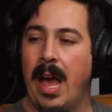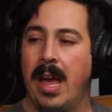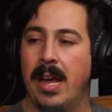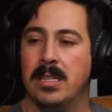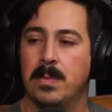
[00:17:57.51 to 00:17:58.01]

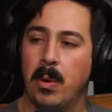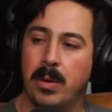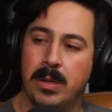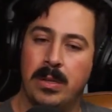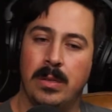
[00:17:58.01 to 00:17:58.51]
Like I
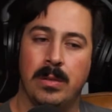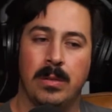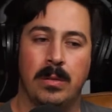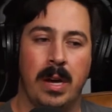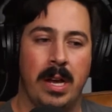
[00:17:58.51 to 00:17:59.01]
had spoken
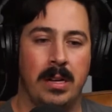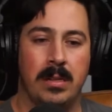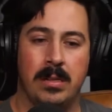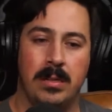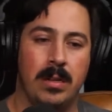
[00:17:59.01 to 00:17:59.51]
to
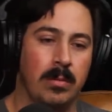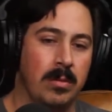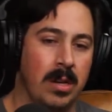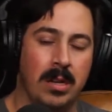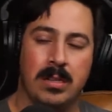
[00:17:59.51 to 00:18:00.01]
you, I had,
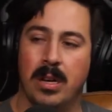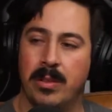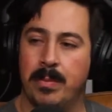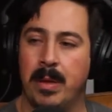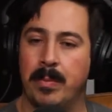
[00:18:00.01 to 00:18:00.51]

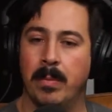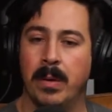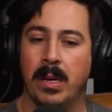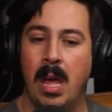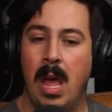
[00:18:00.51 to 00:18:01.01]
talked to other
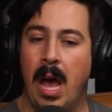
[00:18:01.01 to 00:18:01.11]
people,